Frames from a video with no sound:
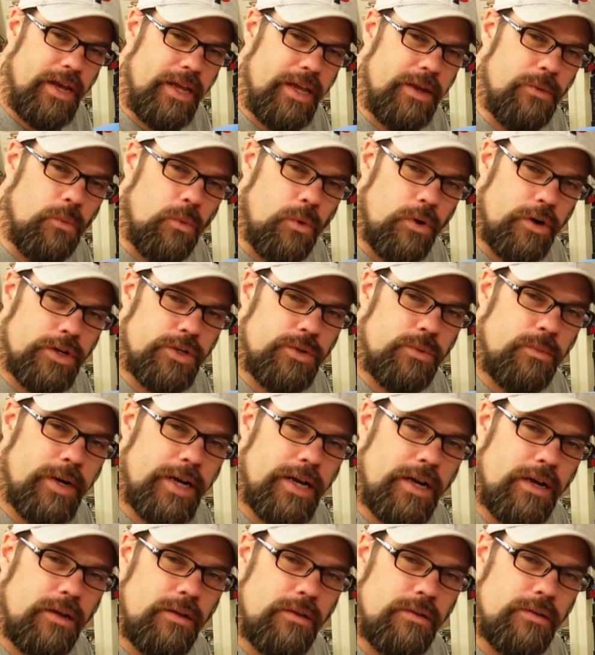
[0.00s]
it works
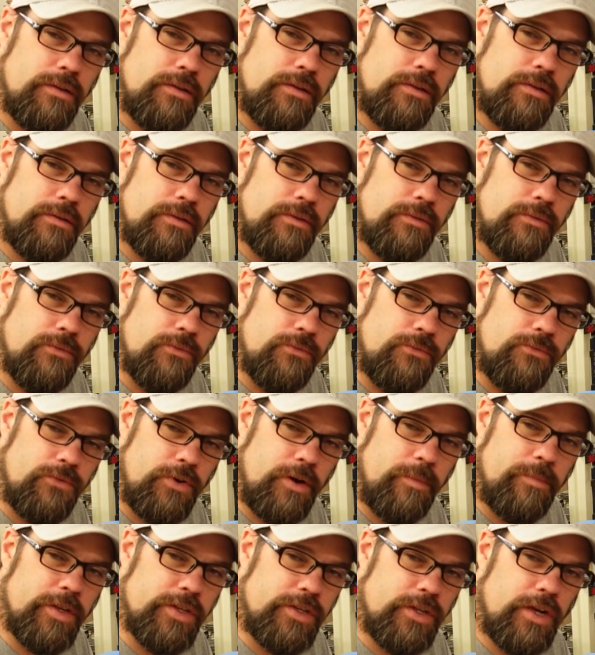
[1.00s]
well
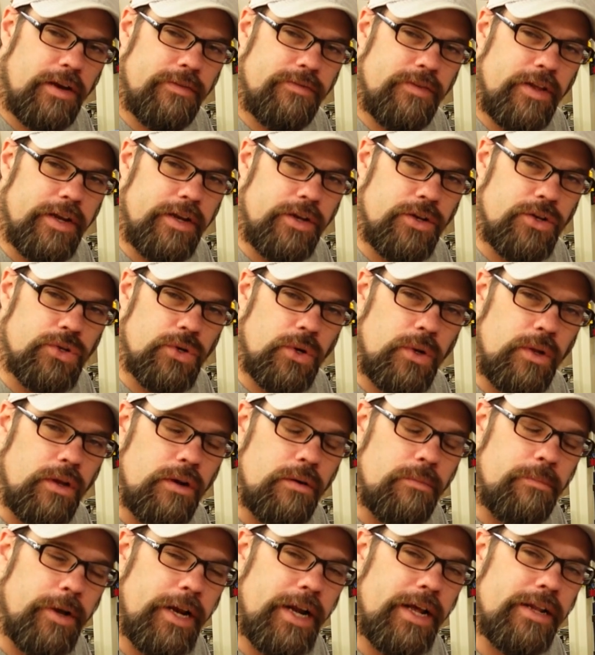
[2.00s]
from this offline
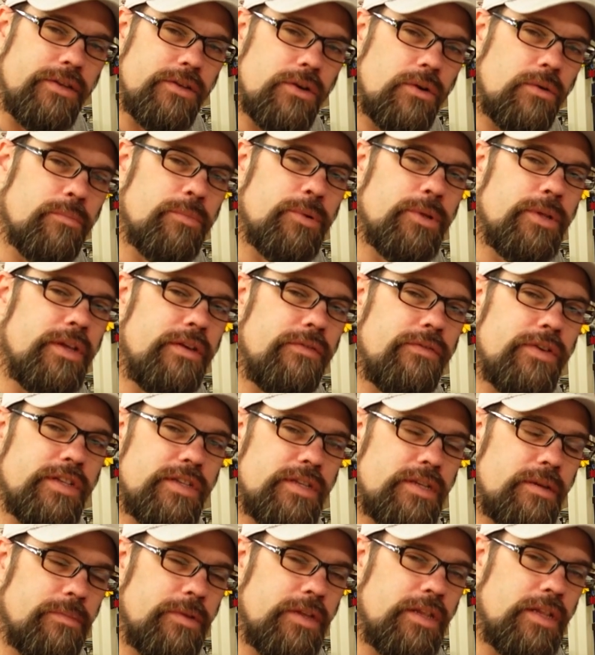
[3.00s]
controller, but I don't believe
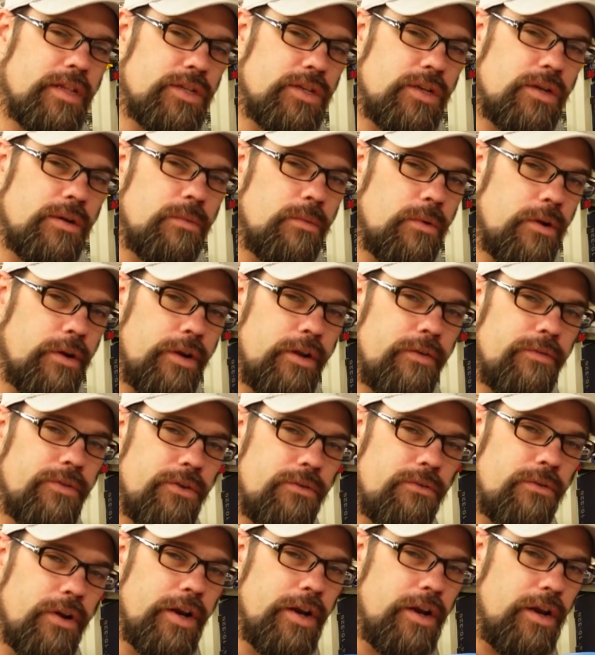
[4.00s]
it's something that's going to work if
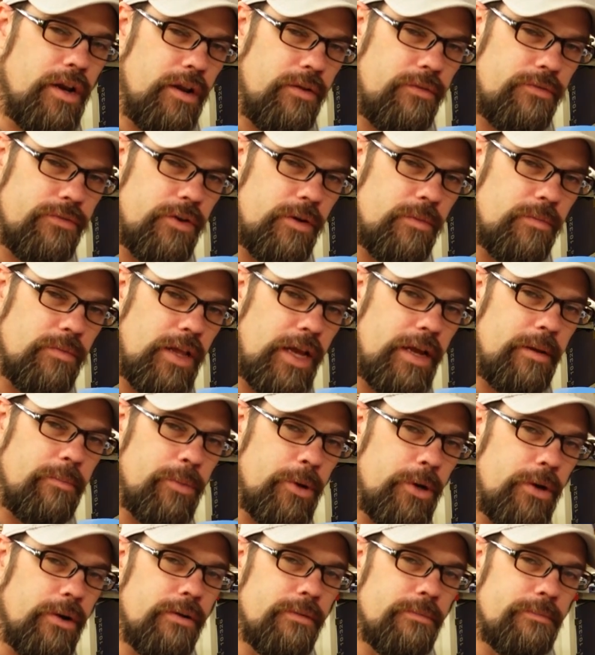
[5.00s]
you're running it from
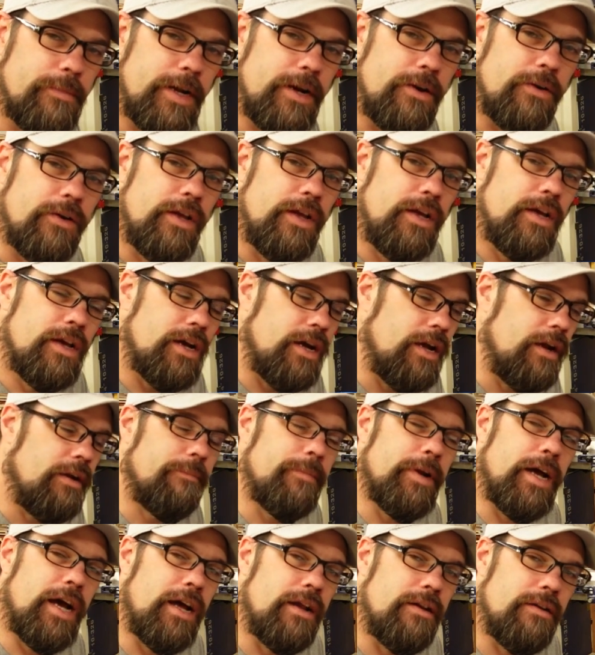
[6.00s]
Lightburn. Now,
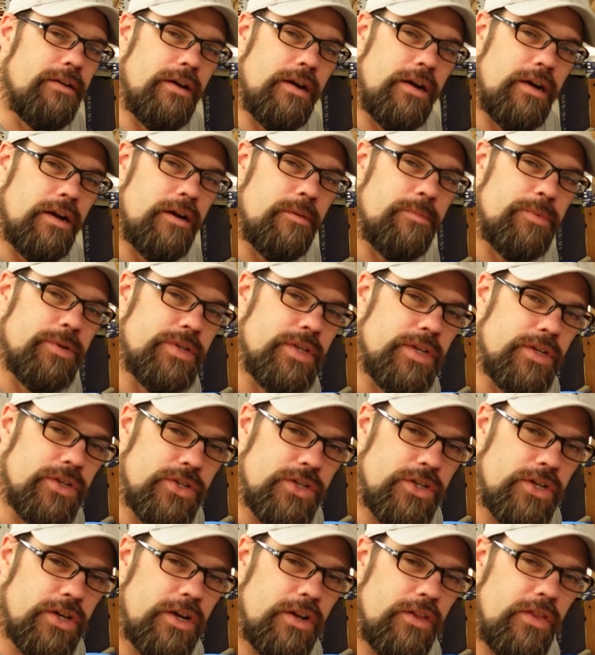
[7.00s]
I'm not 100%
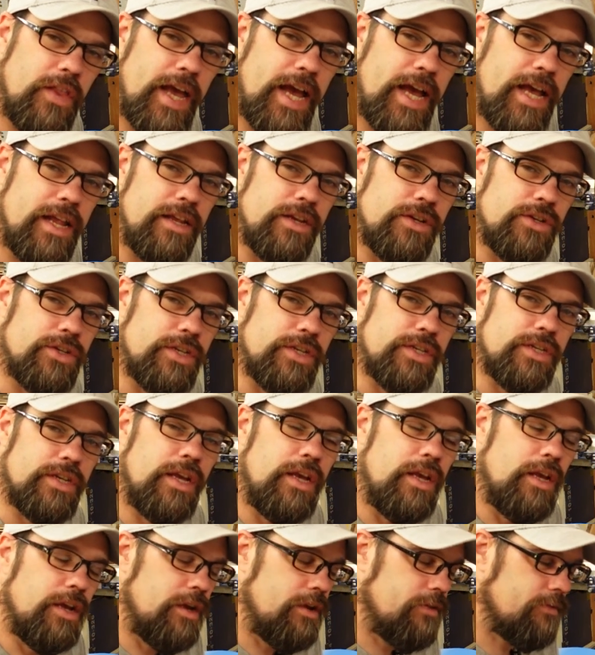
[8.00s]
sure on that. It's just
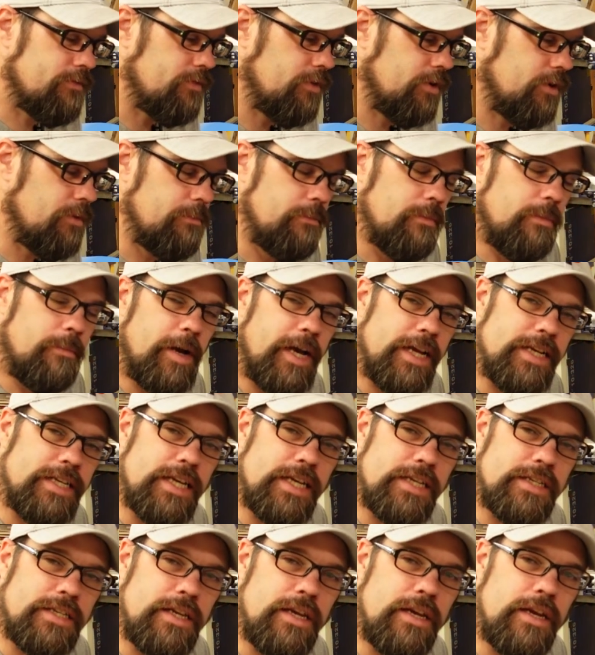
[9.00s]
from my
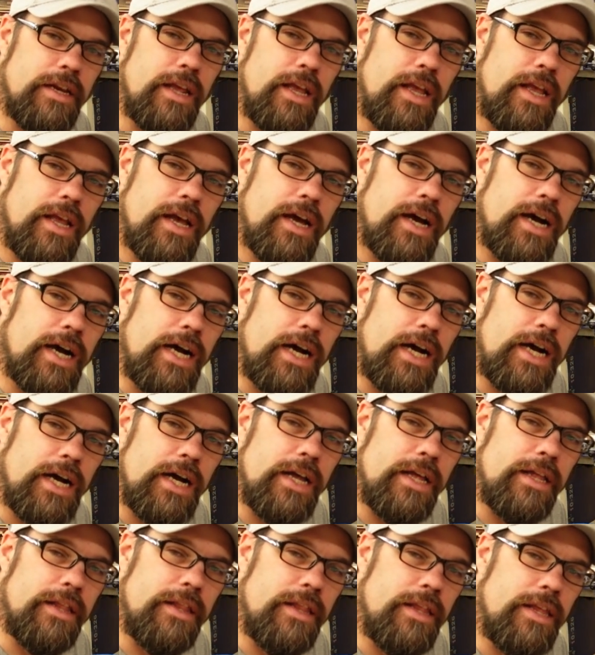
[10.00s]
testing,
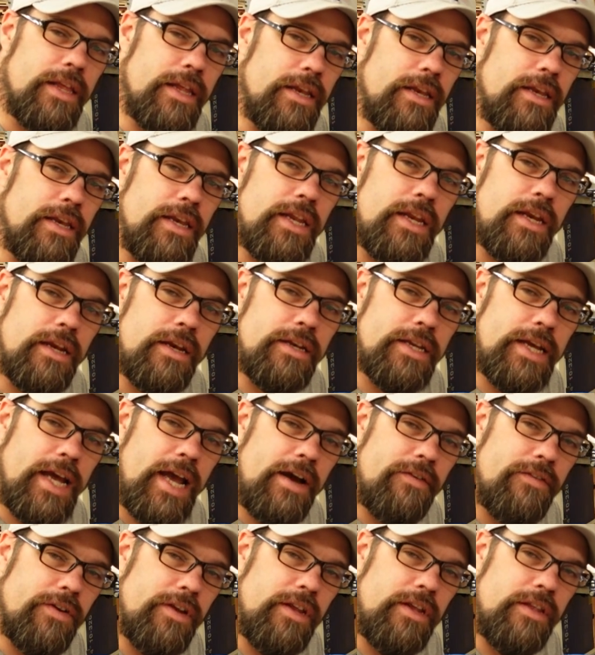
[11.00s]
uh, it needed to
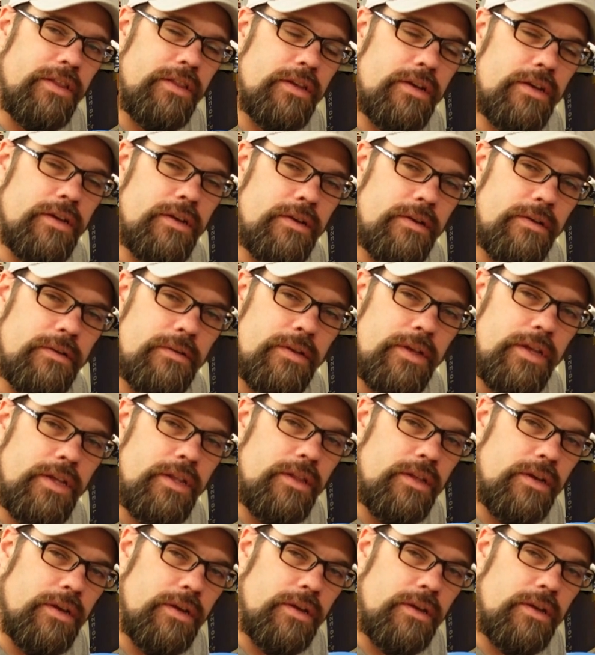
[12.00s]
have it in the
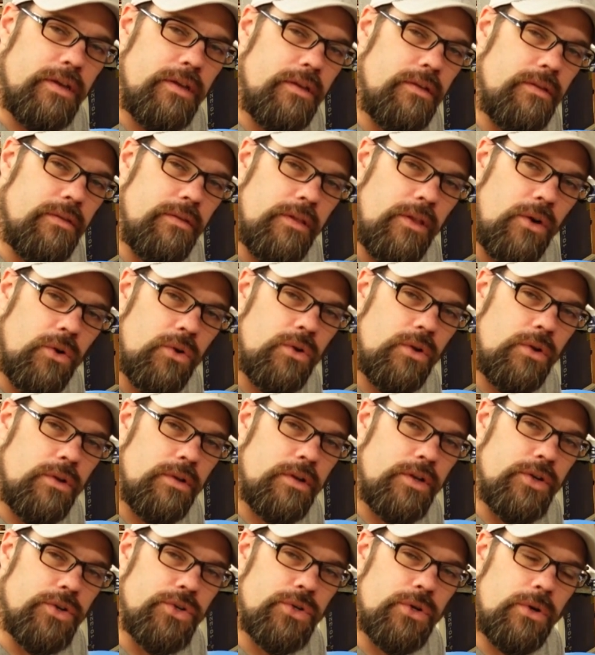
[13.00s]
in the
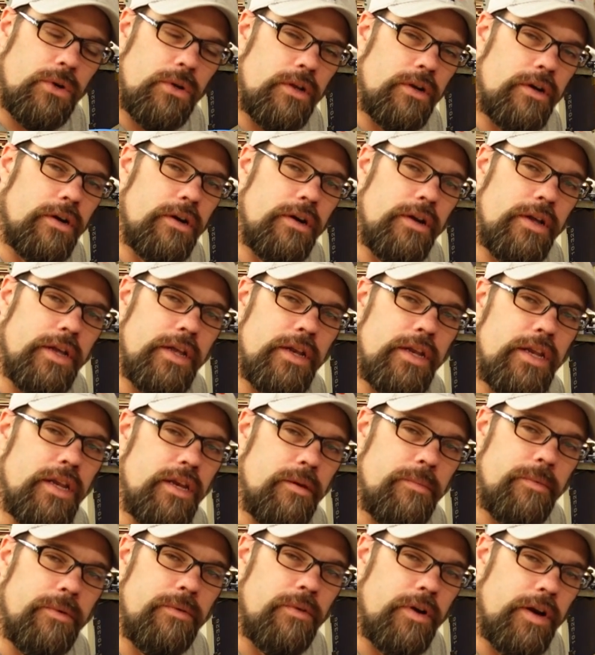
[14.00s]
local controller. It
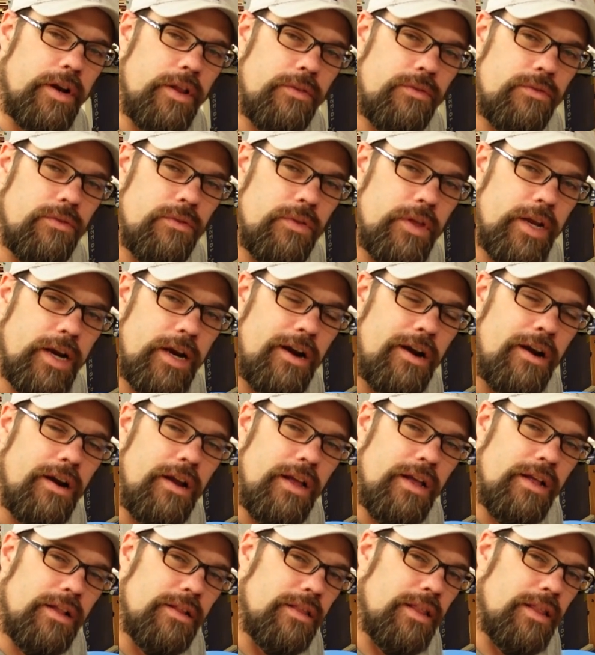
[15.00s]
needed to be running it through there.